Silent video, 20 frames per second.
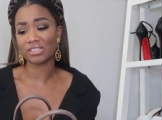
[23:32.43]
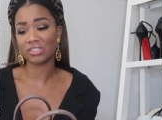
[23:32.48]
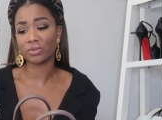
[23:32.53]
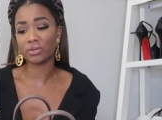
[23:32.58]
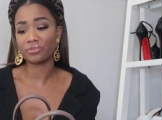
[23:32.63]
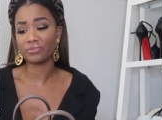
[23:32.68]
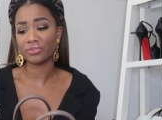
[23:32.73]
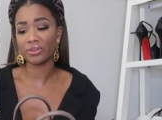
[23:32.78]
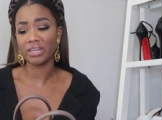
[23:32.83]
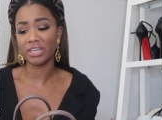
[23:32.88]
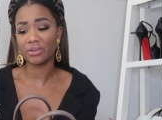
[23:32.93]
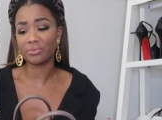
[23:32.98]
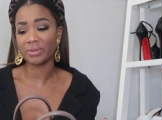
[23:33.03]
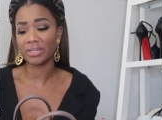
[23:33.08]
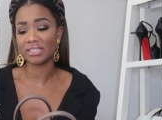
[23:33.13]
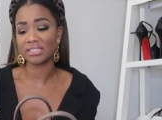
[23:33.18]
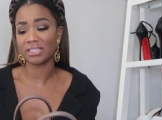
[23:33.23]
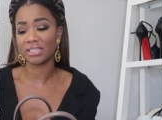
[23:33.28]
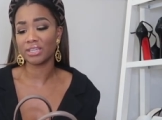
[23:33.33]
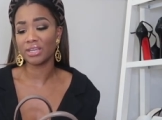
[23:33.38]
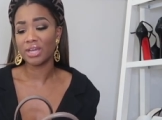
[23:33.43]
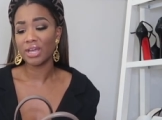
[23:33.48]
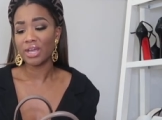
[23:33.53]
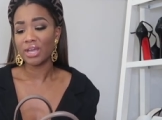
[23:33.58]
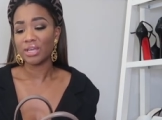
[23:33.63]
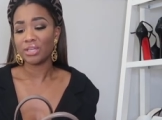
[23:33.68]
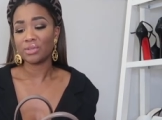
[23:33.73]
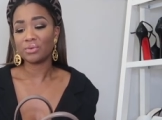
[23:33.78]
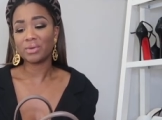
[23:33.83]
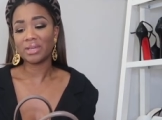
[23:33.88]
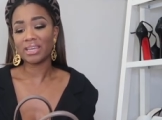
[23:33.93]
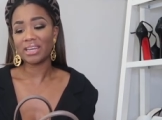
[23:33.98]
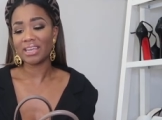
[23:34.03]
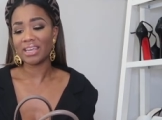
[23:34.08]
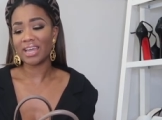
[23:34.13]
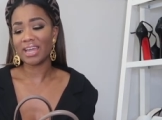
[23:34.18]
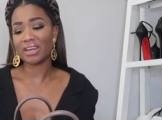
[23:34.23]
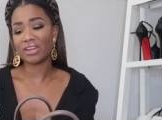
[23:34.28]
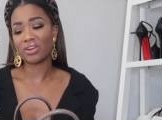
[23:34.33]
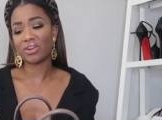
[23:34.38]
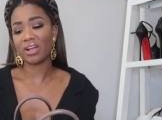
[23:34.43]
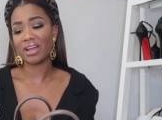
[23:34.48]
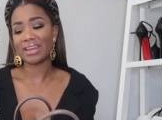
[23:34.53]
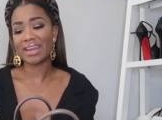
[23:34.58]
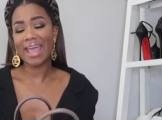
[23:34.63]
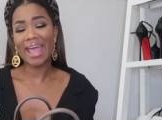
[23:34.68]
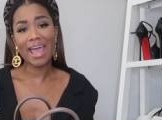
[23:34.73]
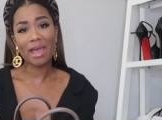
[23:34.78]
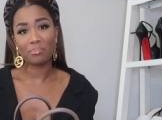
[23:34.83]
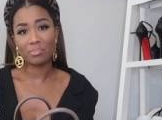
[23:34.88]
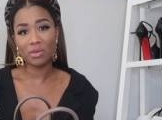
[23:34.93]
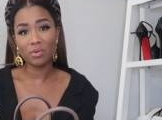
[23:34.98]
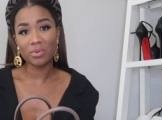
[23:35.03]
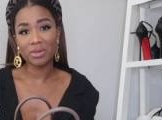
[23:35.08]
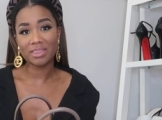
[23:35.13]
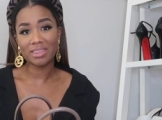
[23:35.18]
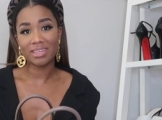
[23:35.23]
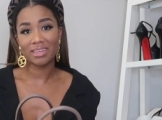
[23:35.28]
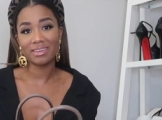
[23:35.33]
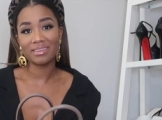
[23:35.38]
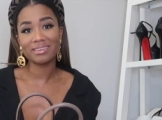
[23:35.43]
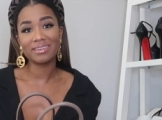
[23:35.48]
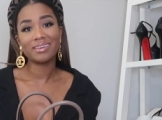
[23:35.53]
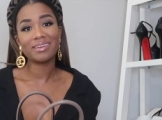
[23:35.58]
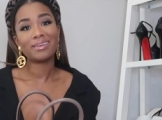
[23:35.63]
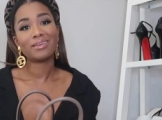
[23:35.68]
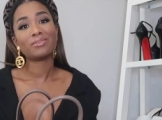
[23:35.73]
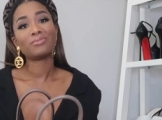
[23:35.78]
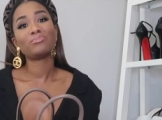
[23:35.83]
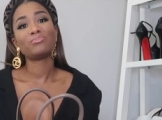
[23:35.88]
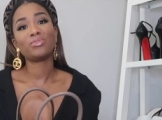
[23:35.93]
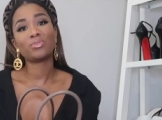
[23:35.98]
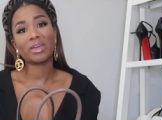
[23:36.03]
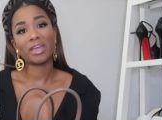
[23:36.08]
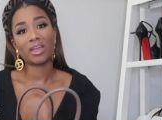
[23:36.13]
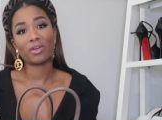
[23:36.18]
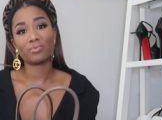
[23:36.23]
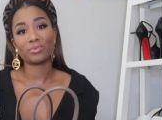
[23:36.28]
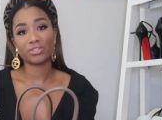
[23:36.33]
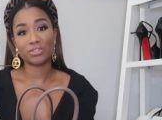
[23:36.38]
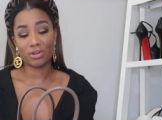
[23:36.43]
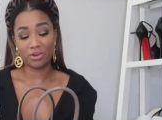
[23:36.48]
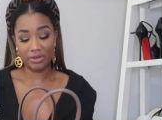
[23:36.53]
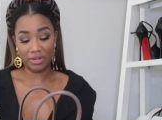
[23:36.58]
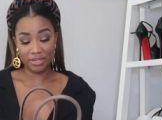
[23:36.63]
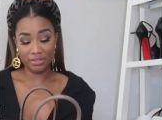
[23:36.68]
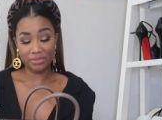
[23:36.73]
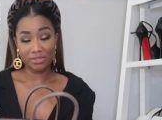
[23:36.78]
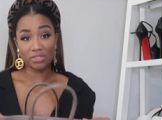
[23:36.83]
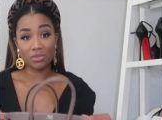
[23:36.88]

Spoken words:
So if for any reason you get it and you're unhappy with it, you can't return it.